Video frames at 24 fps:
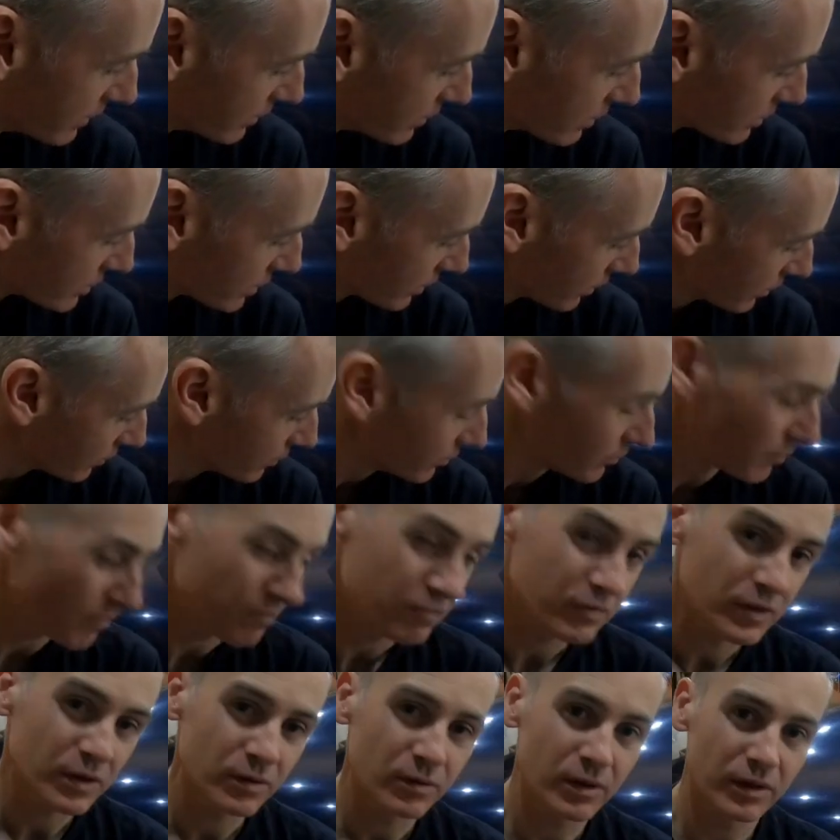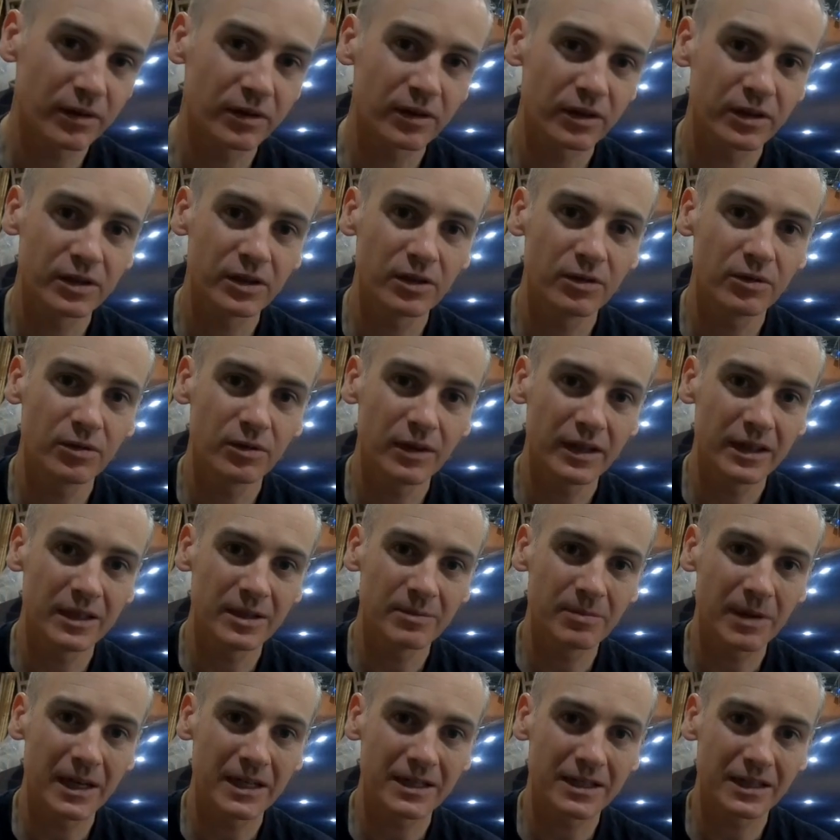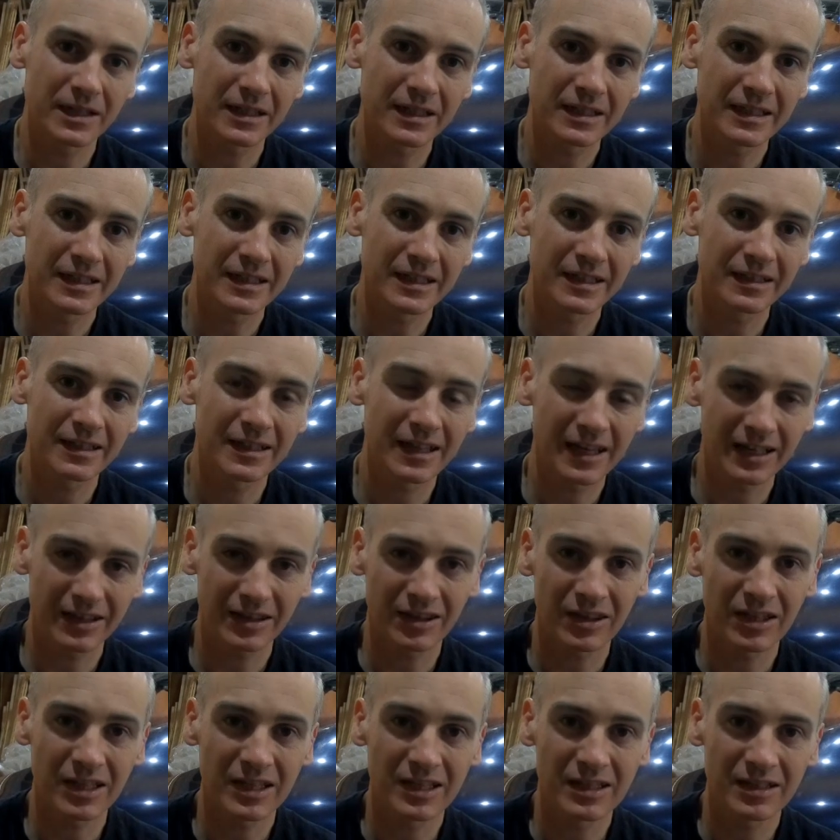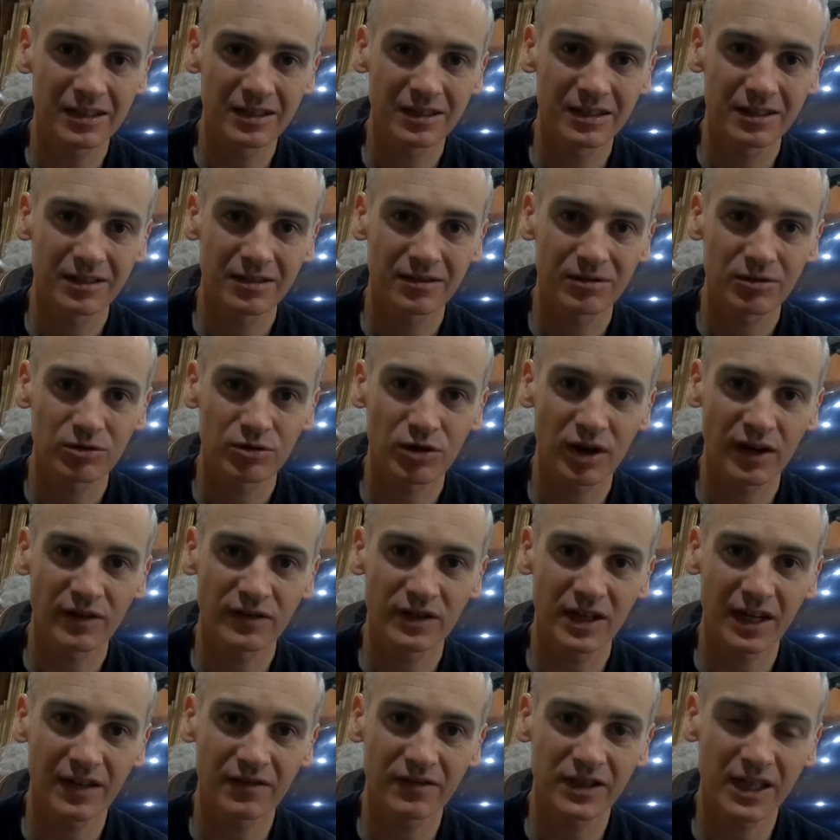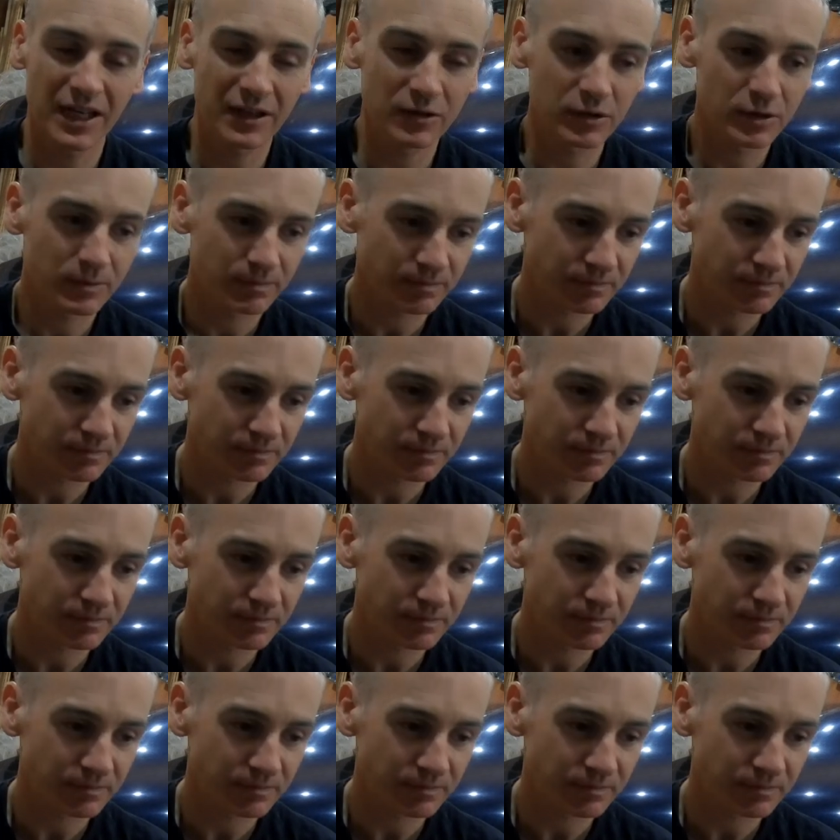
So what I'm going to do is basically get these drive shafts out.